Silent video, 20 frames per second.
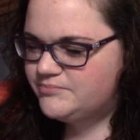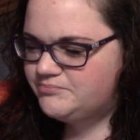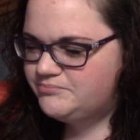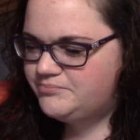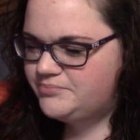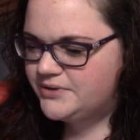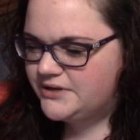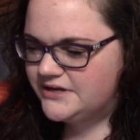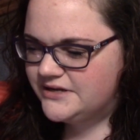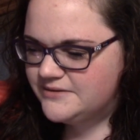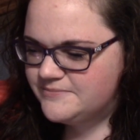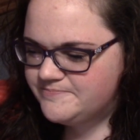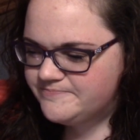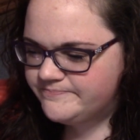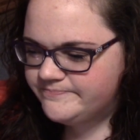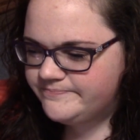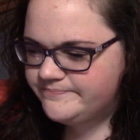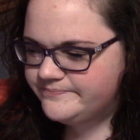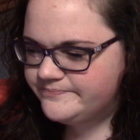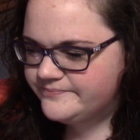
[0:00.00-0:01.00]
but,
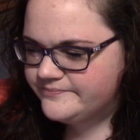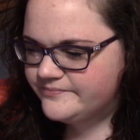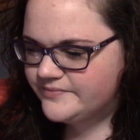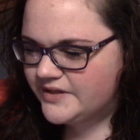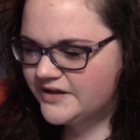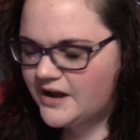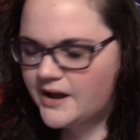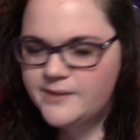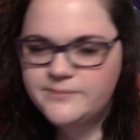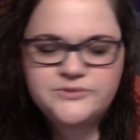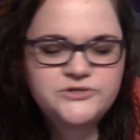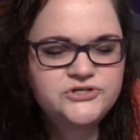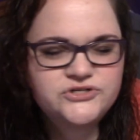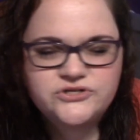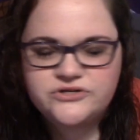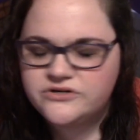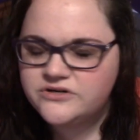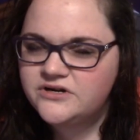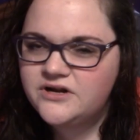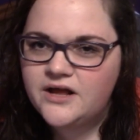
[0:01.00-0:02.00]
like,
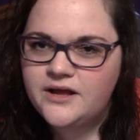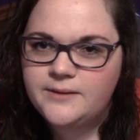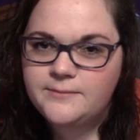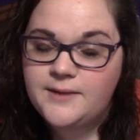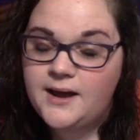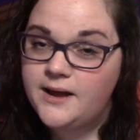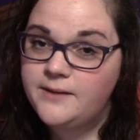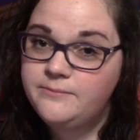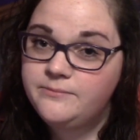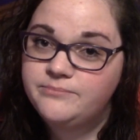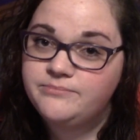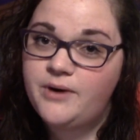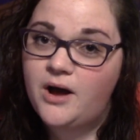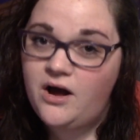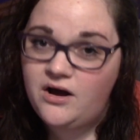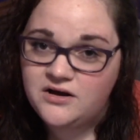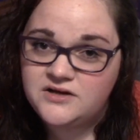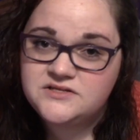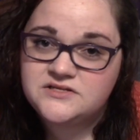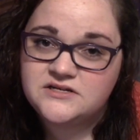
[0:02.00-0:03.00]
I'm
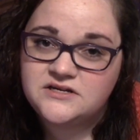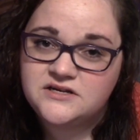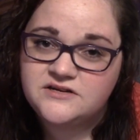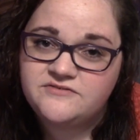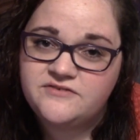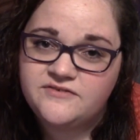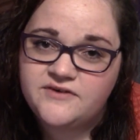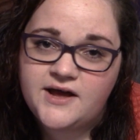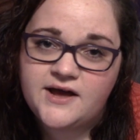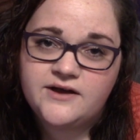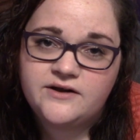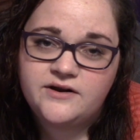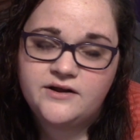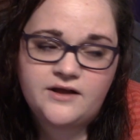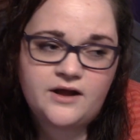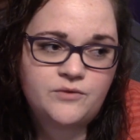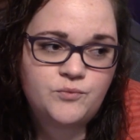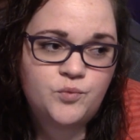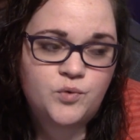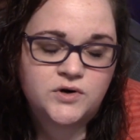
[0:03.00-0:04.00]
positive I've had
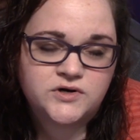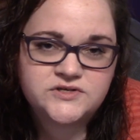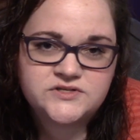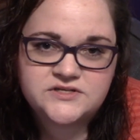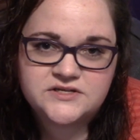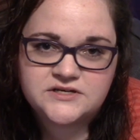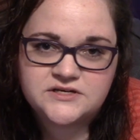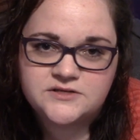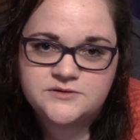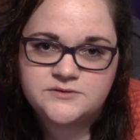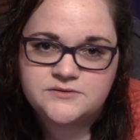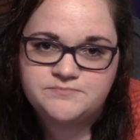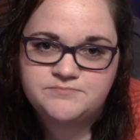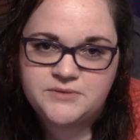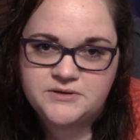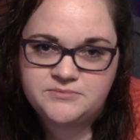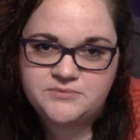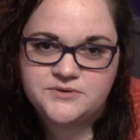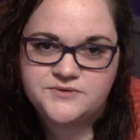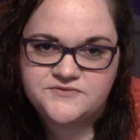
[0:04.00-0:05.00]
worse things
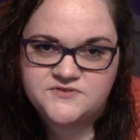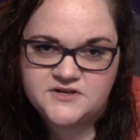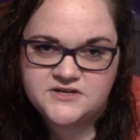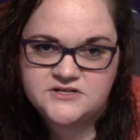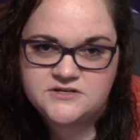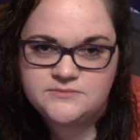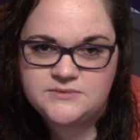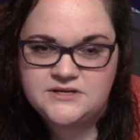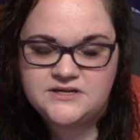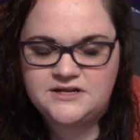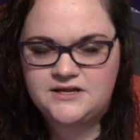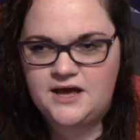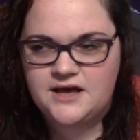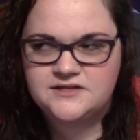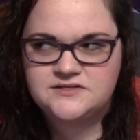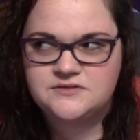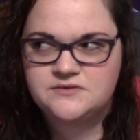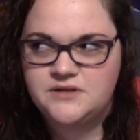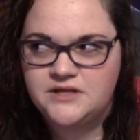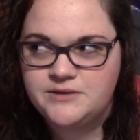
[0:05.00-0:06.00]
people have said to me and it
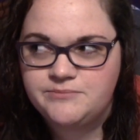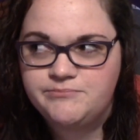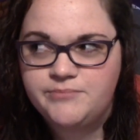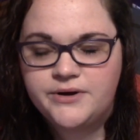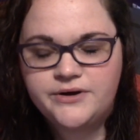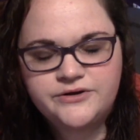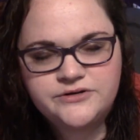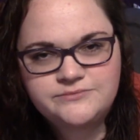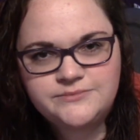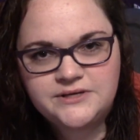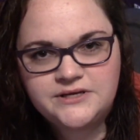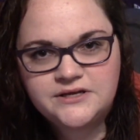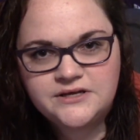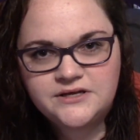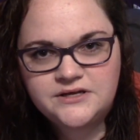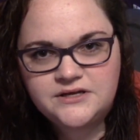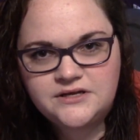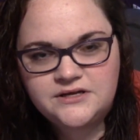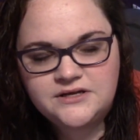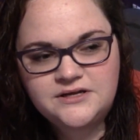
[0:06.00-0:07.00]
hasn't, like, bugged me.
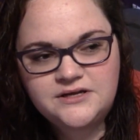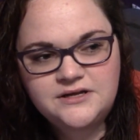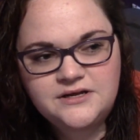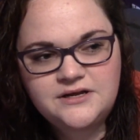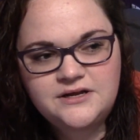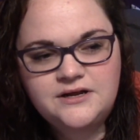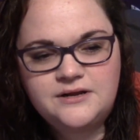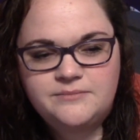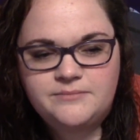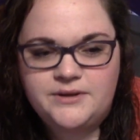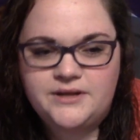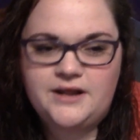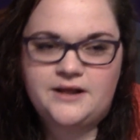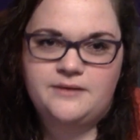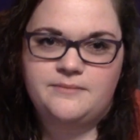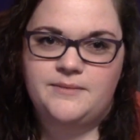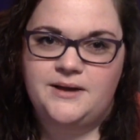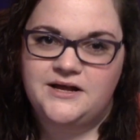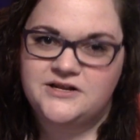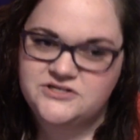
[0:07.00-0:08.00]
But I
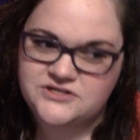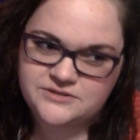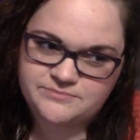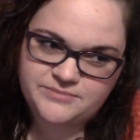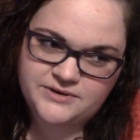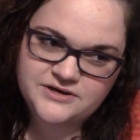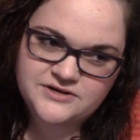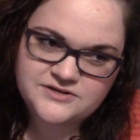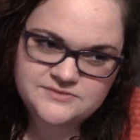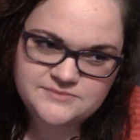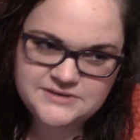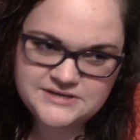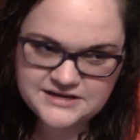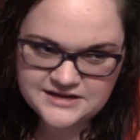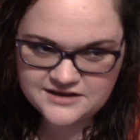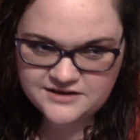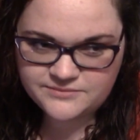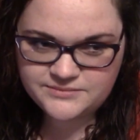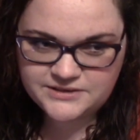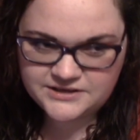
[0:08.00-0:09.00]
imagine it bugs me
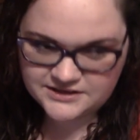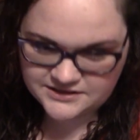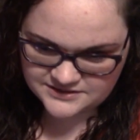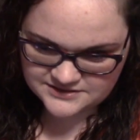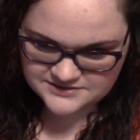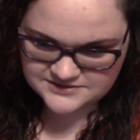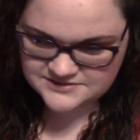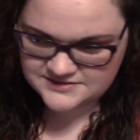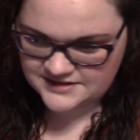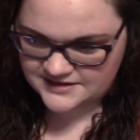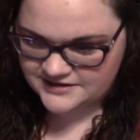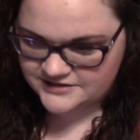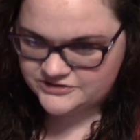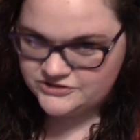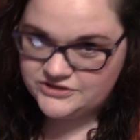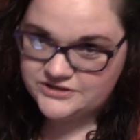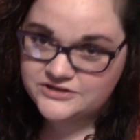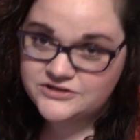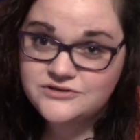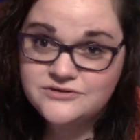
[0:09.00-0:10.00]
now because I
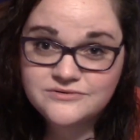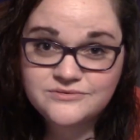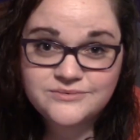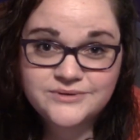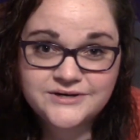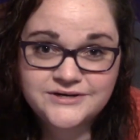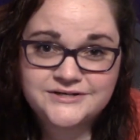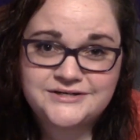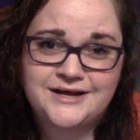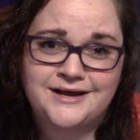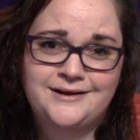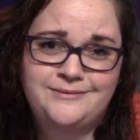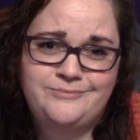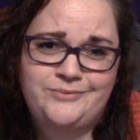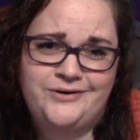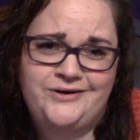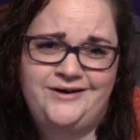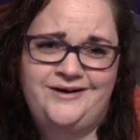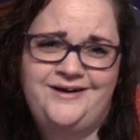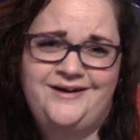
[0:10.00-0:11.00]
actually do wear a
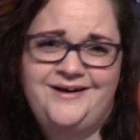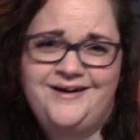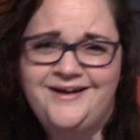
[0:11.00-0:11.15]
diaper.